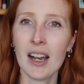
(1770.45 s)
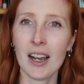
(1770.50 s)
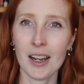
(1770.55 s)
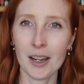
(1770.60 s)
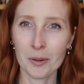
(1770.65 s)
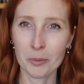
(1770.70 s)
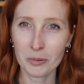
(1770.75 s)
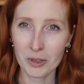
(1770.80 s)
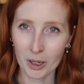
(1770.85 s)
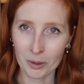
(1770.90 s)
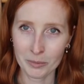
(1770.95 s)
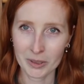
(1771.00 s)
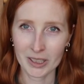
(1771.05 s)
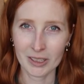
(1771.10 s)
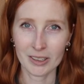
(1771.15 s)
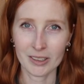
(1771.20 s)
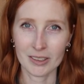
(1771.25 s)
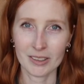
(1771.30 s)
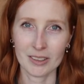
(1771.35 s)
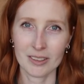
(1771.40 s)
upcoming
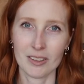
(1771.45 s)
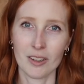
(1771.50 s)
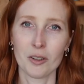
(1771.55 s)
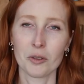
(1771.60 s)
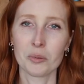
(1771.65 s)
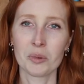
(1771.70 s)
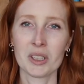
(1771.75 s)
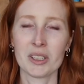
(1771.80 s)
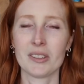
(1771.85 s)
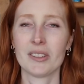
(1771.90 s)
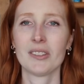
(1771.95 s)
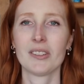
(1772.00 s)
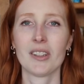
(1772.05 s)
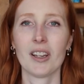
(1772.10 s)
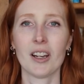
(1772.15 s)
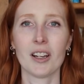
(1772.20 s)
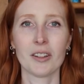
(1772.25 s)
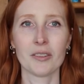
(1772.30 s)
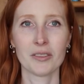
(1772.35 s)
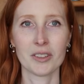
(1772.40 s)
installments
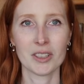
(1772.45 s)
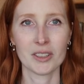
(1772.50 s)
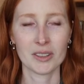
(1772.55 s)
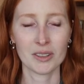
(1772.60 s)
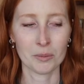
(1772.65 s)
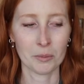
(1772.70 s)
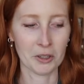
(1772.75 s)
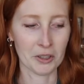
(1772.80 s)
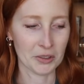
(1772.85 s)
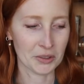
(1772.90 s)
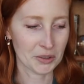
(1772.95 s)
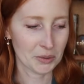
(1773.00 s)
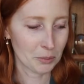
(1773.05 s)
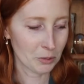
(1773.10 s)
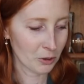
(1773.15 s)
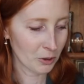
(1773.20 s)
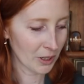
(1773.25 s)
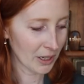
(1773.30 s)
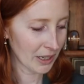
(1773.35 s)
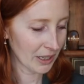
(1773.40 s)
of the smalls
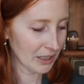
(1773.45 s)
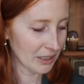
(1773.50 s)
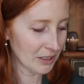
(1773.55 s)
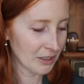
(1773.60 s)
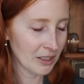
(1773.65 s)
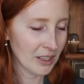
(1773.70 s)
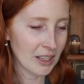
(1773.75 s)
parade.